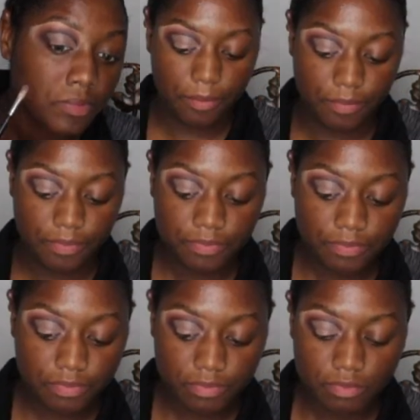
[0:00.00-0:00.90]

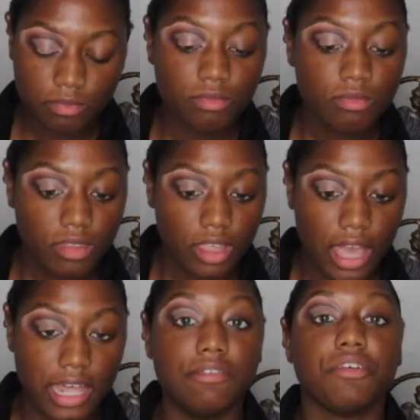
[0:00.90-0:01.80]

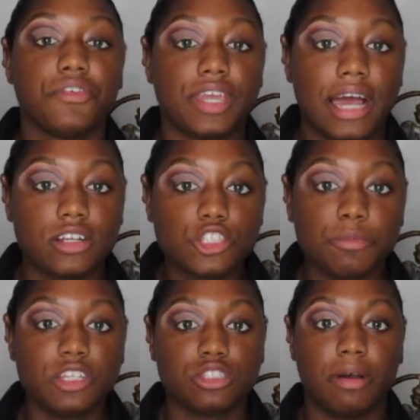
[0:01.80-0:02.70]
I never freak out too
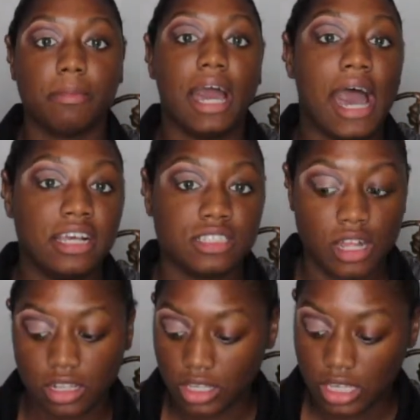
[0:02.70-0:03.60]
much about my eyes
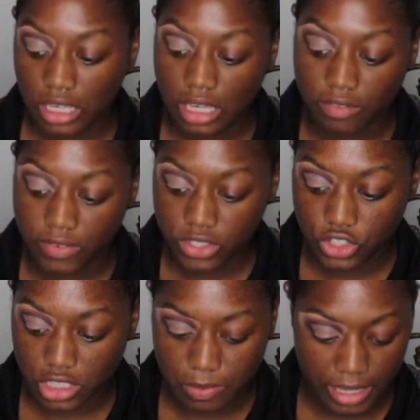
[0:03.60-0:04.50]
not looking even
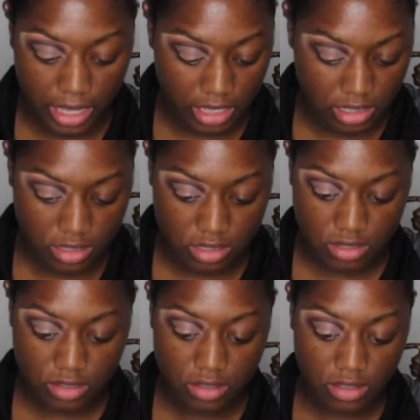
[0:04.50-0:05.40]
just
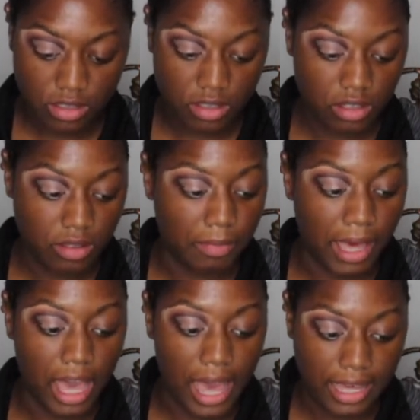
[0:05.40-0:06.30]
because
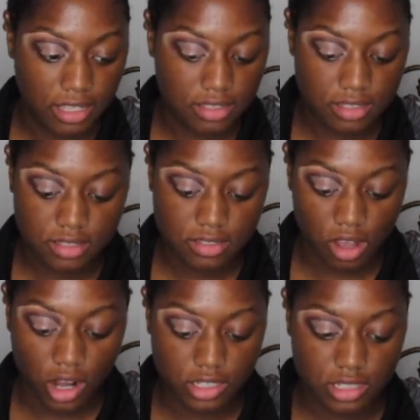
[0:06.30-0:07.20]
my eyes
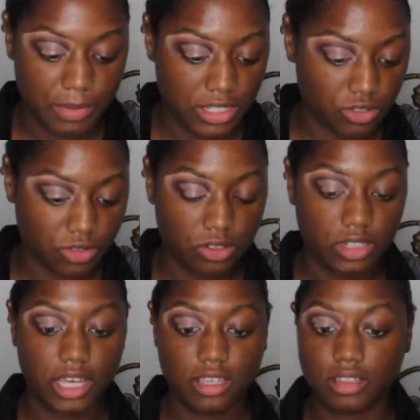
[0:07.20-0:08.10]
aren't symmetrical.
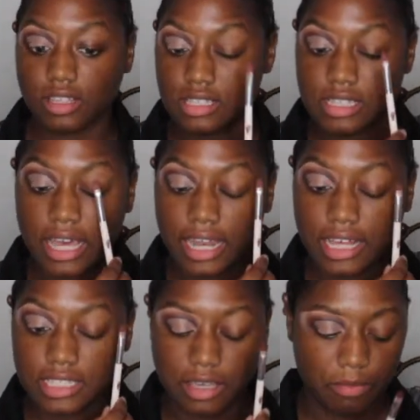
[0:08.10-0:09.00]
Like this side
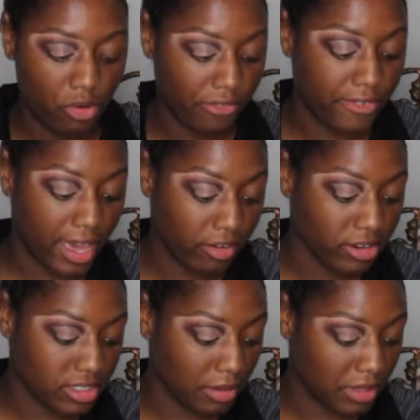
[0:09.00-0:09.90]
has like more fat
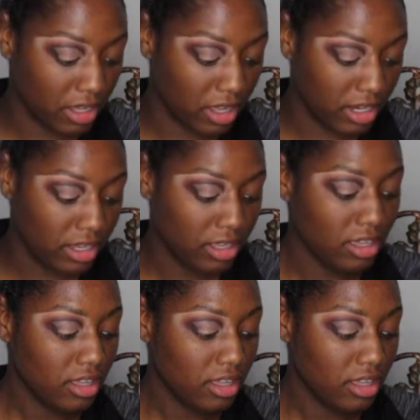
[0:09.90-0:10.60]
or something on it.